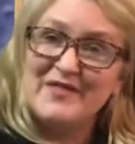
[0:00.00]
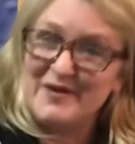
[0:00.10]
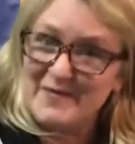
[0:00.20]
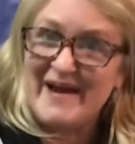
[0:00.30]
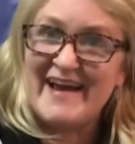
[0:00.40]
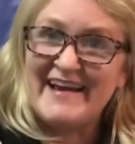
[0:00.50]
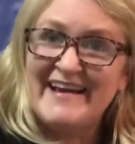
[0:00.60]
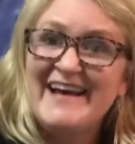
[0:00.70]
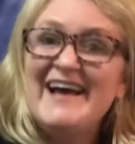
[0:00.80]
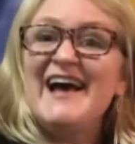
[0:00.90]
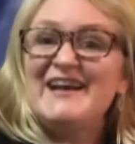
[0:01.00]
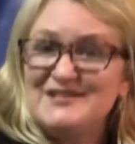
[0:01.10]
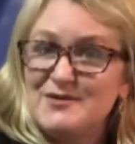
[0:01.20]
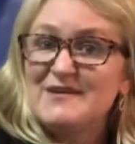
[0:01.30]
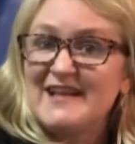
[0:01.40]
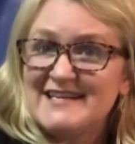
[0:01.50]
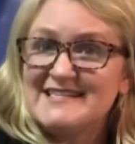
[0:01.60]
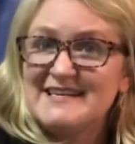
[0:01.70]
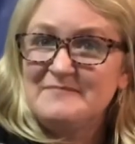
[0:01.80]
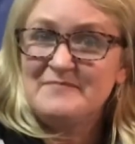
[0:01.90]
bag and do a
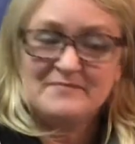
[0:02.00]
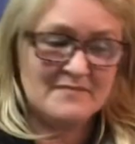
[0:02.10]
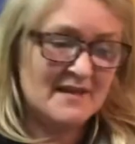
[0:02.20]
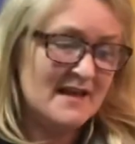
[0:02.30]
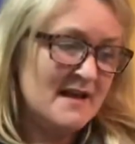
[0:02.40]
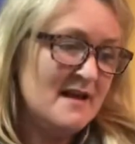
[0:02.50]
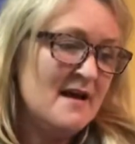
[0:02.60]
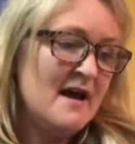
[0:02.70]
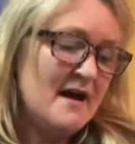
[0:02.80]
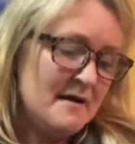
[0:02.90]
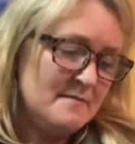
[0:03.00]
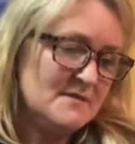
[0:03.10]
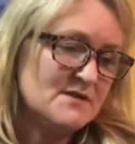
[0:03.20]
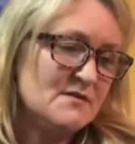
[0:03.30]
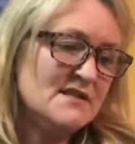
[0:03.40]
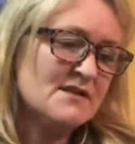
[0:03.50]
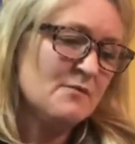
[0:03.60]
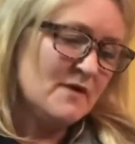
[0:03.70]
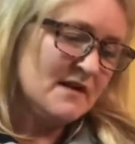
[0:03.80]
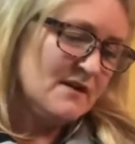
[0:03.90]
lesson. So these are
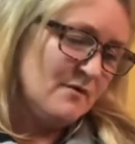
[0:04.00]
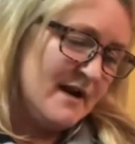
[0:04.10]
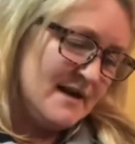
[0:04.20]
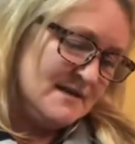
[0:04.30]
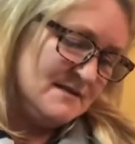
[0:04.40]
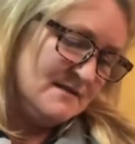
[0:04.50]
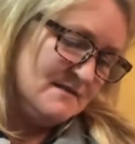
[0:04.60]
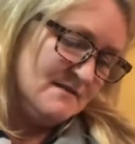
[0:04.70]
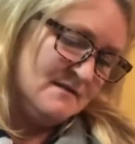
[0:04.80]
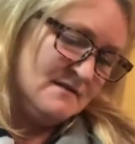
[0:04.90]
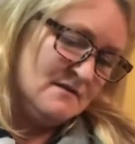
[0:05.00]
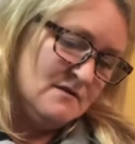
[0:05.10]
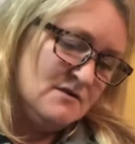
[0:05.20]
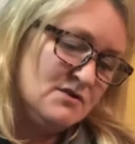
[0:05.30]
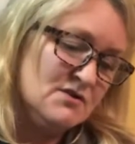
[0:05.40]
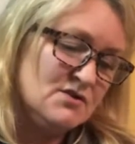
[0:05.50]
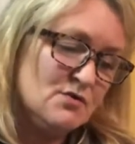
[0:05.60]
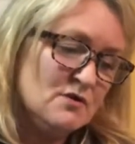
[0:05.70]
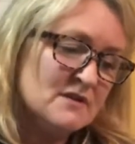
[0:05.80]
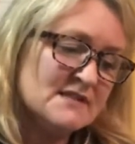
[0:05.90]
really great
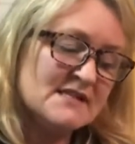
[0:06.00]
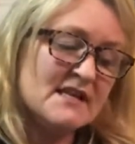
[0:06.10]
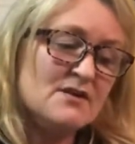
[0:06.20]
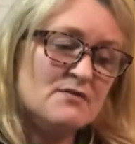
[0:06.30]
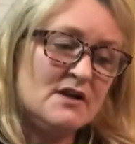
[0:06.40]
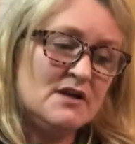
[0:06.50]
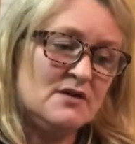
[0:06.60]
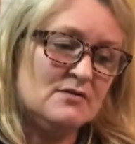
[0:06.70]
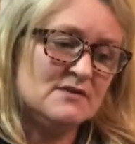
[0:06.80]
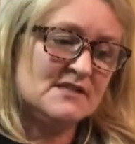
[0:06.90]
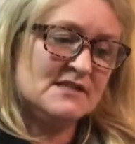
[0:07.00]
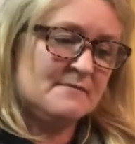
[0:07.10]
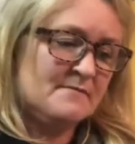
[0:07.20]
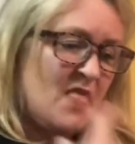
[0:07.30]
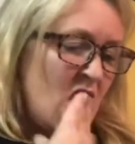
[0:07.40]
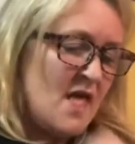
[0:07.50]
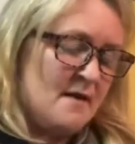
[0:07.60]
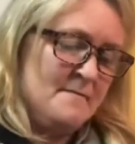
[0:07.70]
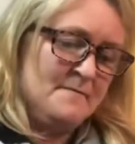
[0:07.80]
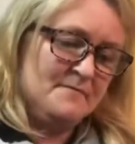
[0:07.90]
tools that you can use
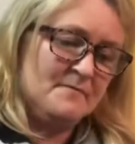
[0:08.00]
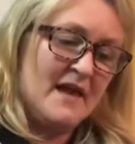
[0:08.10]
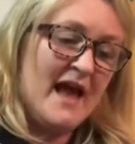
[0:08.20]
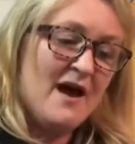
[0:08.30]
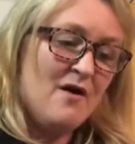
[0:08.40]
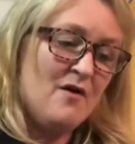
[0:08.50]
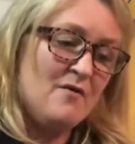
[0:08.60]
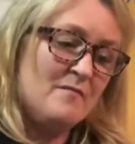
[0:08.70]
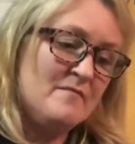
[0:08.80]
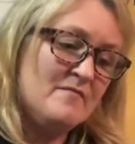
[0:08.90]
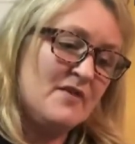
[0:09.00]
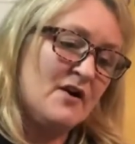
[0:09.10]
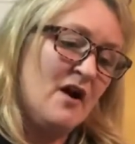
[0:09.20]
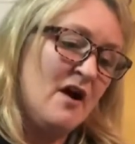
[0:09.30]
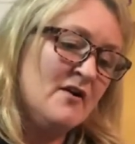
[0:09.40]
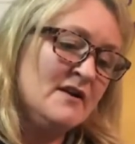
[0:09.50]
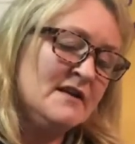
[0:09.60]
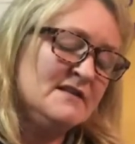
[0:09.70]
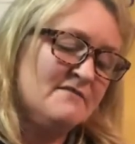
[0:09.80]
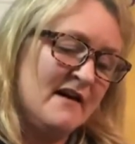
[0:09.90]
at home that are already
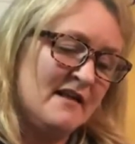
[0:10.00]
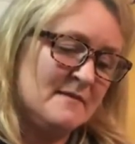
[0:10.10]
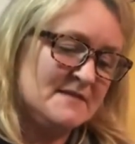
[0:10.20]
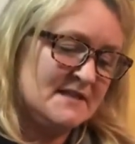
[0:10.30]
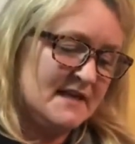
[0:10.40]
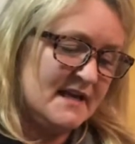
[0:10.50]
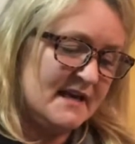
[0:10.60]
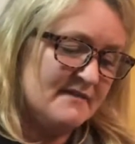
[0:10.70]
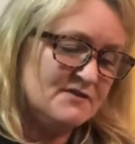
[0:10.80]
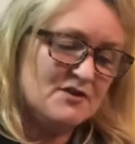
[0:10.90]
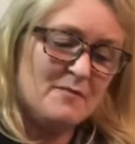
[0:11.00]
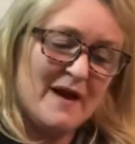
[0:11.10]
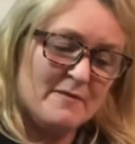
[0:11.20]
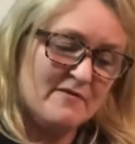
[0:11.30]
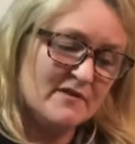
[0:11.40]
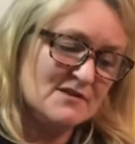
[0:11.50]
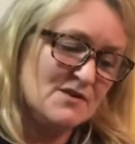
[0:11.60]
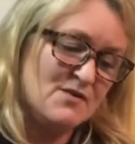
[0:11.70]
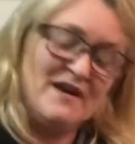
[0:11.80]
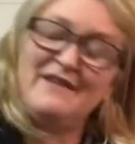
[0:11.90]
developed. It gives you the Bible verse.
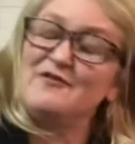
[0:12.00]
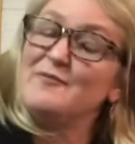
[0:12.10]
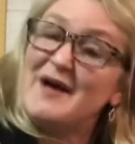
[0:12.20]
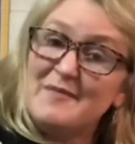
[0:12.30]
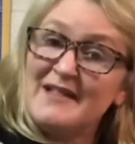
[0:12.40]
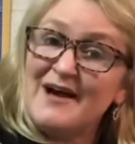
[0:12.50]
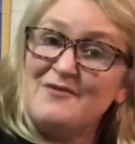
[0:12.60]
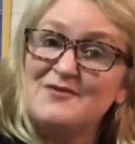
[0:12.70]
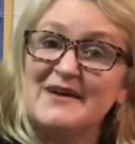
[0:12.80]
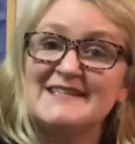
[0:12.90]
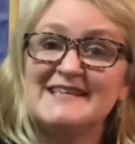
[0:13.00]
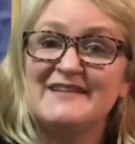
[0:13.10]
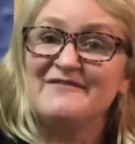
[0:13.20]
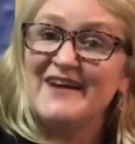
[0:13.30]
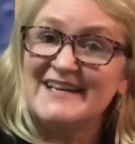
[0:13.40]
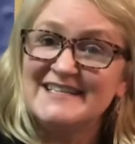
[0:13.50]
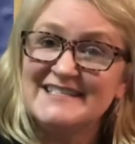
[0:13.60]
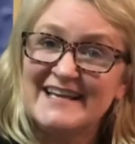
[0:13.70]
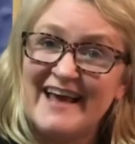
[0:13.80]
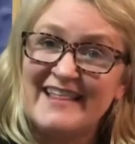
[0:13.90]
You can have your Bible out. You guys can find it
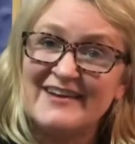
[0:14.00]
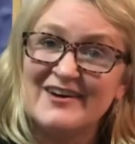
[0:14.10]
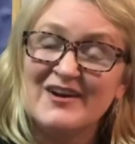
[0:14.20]
together,